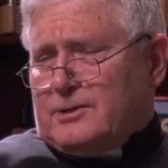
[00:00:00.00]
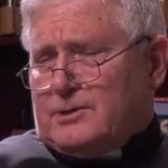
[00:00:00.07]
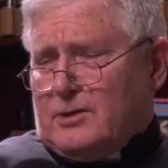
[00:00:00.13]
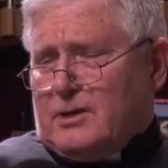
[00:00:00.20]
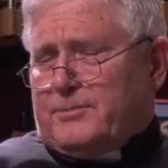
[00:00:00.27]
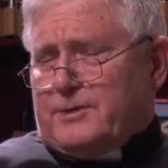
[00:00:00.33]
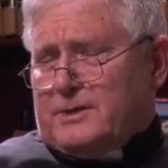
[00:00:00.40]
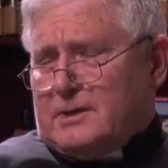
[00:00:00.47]

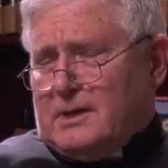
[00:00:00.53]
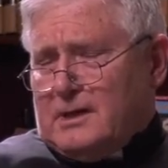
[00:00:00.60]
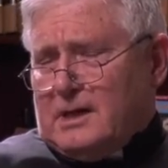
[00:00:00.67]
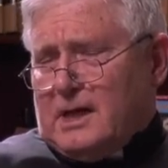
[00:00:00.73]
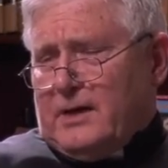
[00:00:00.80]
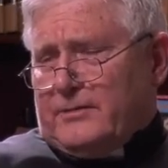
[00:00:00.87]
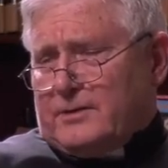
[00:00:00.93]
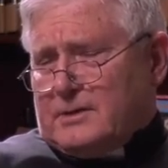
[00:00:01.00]
should have been
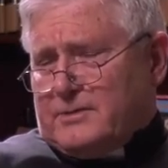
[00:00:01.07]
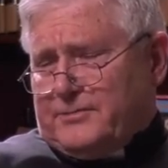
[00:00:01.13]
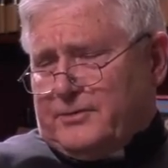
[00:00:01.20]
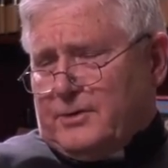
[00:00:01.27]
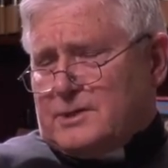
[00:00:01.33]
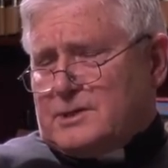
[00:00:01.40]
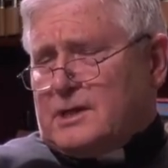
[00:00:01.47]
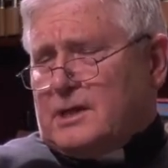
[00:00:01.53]
done after the
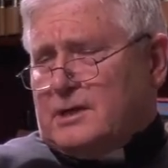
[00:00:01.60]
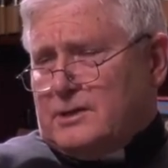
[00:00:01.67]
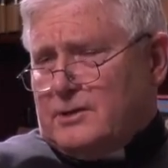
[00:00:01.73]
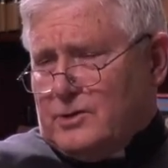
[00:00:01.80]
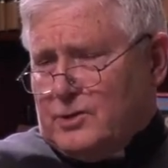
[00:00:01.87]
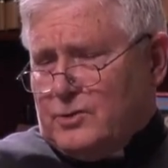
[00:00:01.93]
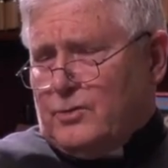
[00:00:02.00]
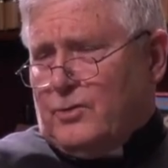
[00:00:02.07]
first
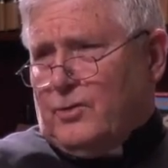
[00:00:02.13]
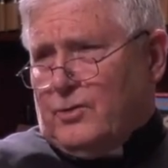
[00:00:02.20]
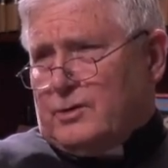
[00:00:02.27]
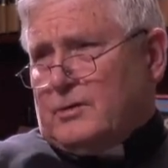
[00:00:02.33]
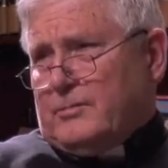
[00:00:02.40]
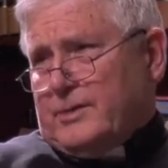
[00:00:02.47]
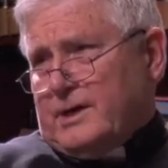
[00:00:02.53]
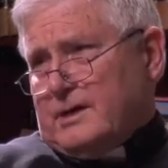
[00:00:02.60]
New
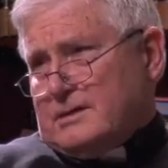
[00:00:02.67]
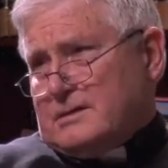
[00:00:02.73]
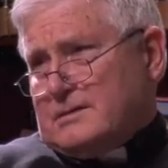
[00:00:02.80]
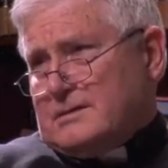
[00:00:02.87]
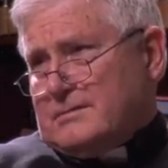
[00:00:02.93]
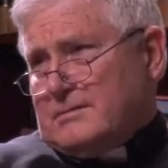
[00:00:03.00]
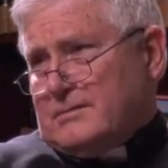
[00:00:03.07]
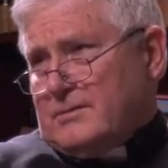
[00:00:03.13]
Order
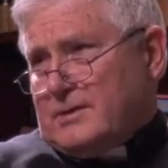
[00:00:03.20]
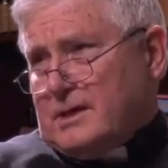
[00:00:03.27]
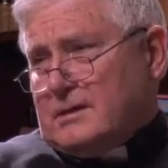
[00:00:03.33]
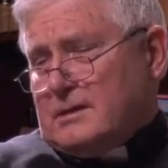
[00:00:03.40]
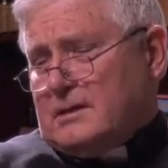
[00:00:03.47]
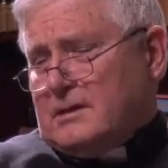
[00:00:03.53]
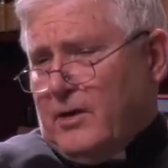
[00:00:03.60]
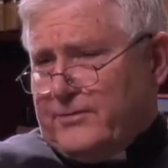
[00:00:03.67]
Mass. Okay,
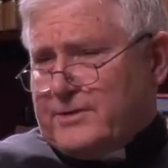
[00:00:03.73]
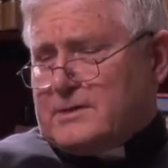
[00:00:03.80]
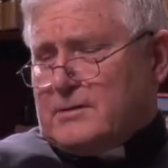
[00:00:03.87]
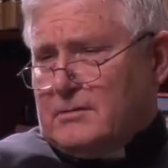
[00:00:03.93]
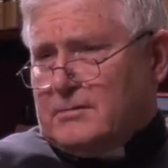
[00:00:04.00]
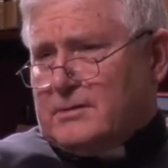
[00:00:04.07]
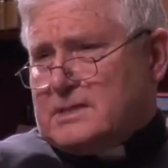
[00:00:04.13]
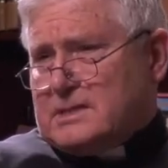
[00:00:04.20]
the Novus
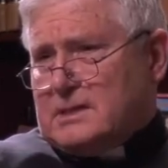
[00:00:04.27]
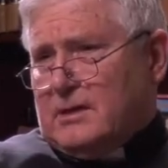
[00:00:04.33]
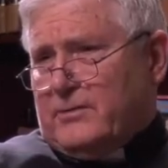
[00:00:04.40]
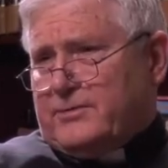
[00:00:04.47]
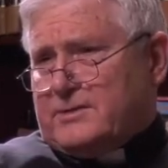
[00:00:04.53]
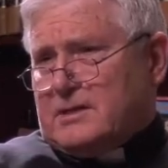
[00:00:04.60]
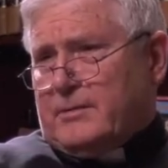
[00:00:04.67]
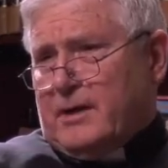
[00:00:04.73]
Ordo
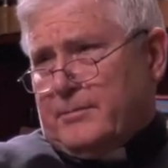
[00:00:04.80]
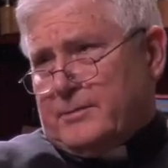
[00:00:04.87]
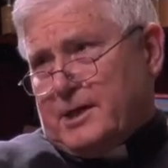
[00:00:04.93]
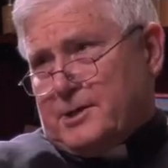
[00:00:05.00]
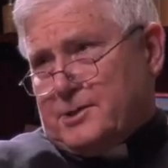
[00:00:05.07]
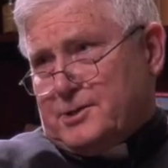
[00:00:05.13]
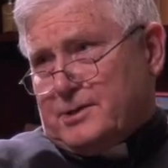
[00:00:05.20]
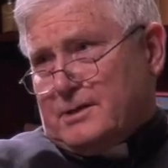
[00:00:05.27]
itself is an
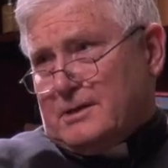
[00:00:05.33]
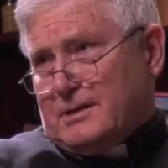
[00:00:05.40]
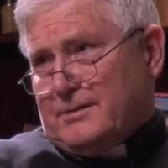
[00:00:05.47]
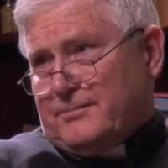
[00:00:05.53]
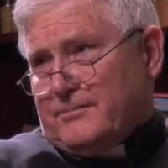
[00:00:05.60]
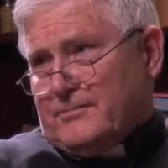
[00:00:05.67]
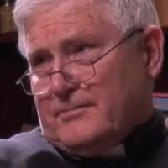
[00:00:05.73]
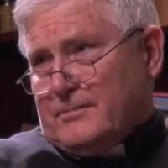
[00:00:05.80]
abomination.
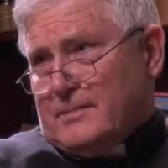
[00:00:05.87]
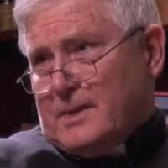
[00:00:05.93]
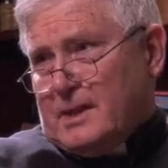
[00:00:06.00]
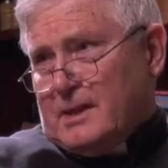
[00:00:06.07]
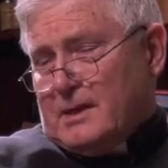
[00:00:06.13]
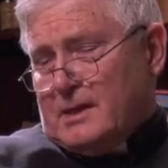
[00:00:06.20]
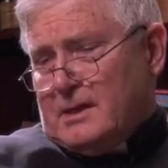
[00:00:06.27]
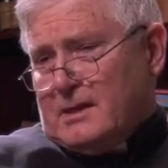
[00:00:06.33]

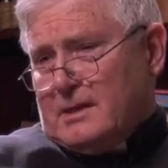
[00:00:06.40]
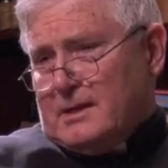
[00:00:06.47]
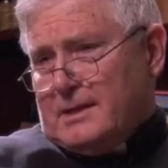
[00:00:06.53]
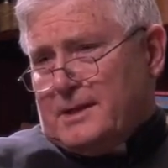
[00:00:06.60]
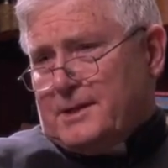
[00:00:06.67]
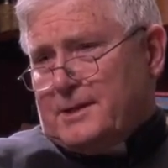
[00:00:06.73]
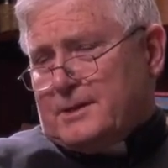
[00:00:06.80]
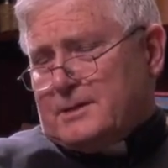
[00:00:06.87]

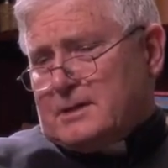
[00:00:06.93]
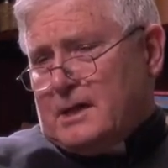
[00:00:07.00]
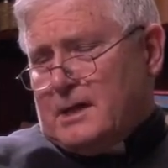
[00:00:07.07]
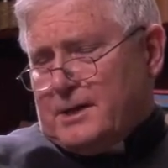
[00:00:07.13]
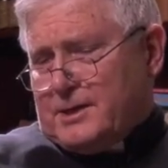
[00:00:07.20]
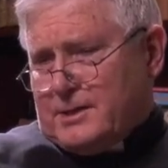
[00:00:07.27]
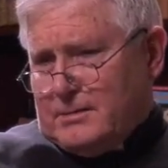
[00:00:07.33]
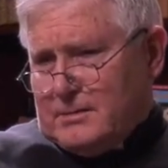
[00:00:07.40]
It is
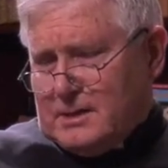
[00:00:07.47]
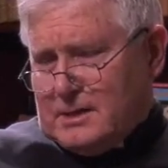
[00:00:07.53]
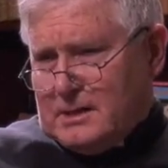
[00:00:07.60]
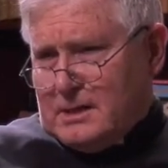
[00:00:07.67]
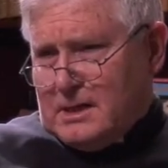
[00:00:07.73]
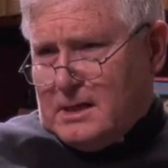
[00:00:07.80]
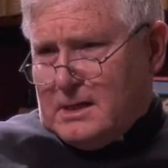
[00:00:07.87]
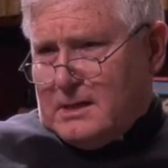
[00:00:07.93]

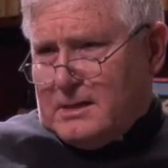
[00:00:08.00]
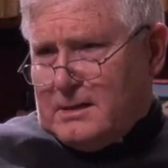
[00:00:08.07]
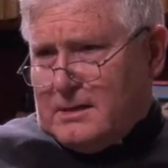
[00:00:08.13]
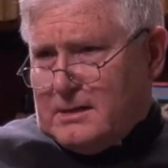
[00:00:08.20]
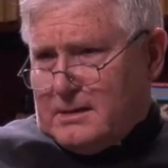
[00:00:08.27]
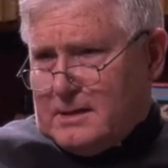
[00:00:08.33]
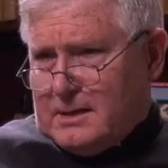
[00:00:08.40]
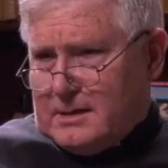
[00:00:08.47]
actually
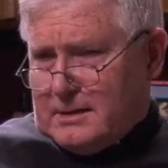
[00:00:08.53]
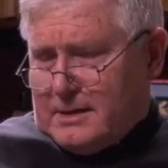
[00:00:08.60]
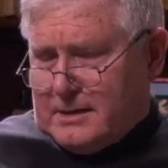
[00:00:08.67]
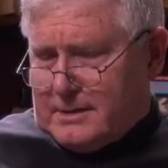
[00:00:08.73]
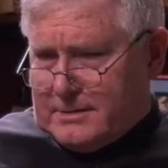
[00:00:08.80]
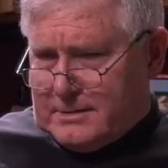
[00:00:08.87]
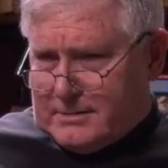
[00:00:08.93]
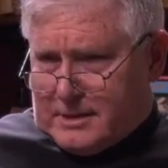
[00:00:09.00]

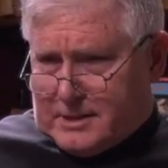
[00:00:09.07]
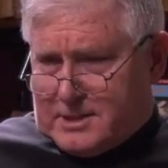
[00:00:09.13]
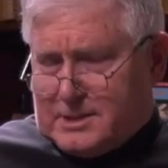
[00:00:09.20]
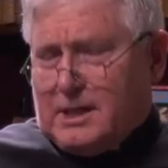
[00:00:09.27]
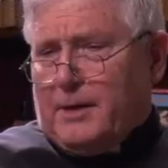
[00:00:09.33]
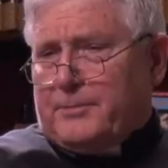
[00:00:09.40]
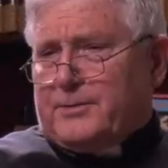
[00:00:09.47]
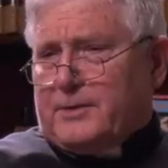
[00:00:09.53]
a
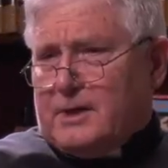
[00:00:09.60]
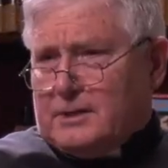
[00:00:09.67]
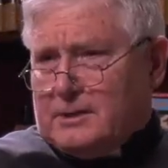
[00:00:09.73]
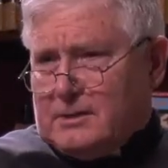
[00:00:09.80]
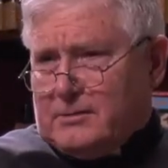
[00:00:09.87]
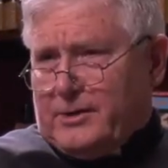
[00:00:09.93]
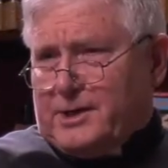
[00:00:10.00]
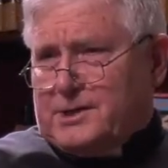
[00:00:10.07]
step in
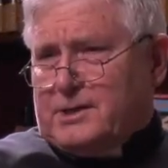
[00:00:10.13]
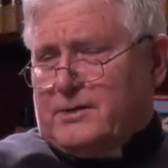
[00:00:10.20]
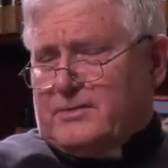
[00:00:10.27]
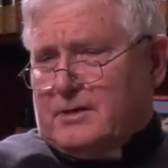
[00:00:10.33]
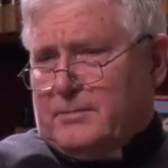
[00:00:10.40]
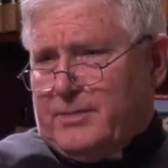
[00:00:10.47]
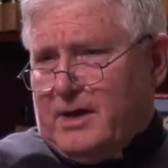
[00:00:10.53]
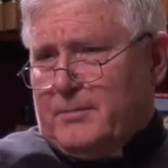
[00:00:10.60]
the direction of
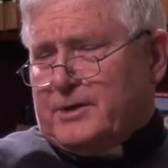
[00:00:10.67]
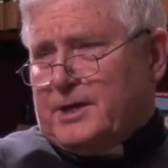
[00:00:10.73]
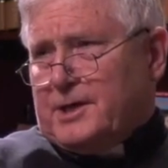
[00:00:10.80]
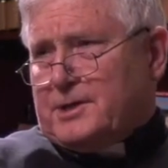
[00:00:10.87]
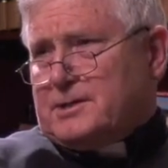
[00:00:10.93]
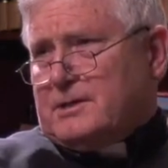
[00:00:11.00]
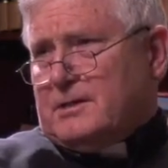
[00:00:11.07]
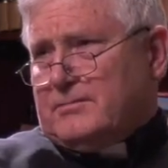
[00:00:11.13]
the
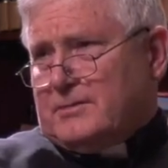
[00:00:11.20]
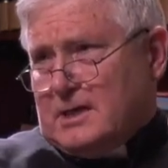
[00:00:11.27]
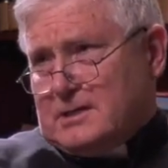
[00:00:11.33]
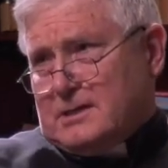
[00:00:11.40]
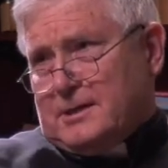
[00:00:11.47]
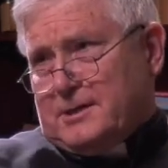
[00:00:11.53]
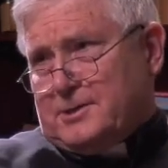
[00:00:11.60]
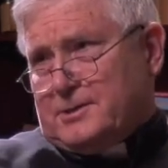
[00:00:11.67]
abomination of
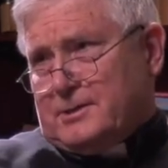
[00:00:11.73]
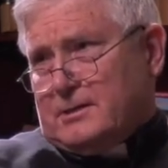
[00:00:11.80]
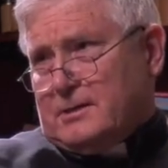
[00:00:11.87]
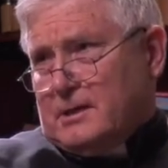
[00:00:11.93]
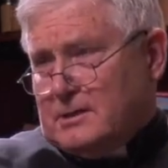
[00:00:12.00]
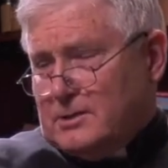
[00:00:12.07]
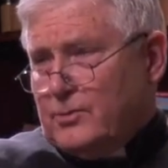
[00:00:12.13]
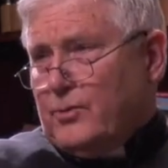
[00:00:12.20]
desolation.
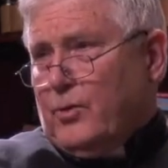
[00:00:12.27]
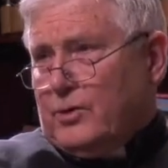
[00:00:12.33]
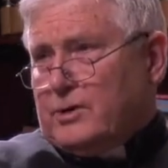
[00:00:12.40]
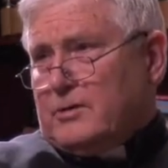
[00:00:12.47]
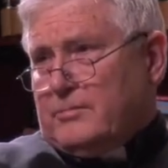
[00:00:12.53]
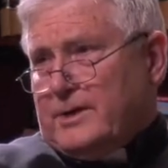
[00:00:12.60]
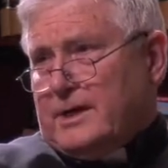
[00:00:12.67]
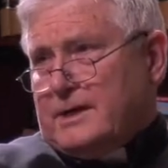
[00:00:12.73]
The New
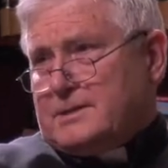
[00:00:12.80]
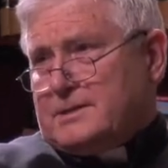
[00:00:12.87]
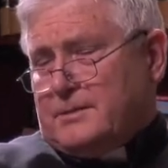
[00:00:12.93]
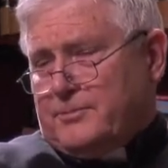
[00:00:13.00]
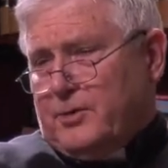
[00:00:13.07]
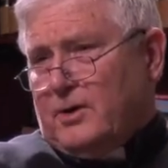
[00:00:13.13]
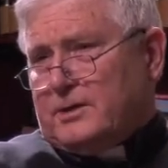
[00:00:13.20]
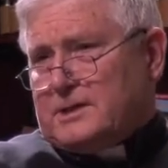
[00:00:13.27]
Order Mass
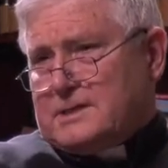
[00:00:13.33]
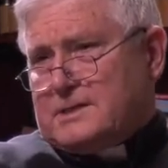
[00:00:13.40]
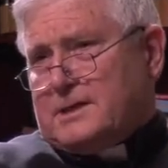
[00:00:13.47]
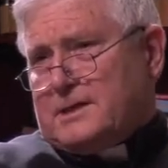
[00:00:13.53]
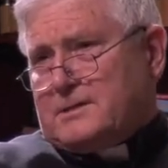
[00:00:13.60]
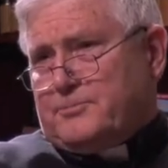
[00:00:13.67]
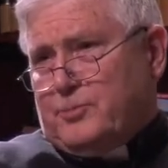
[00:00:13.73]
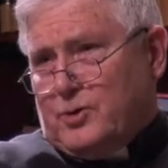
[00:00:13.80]
that Paul
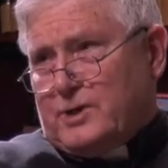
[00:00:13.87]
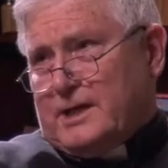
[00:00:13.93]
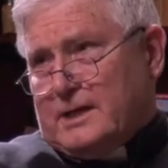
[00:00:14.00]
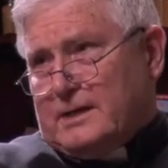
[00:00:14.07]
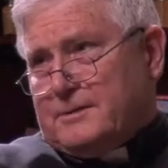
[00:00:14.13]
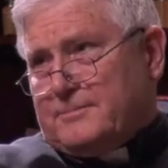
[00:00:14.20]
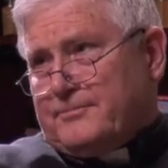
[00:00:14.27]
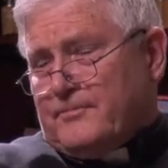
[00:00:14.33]
VI put
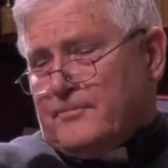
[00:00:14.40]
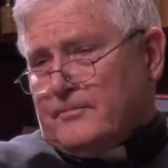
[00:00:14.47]
in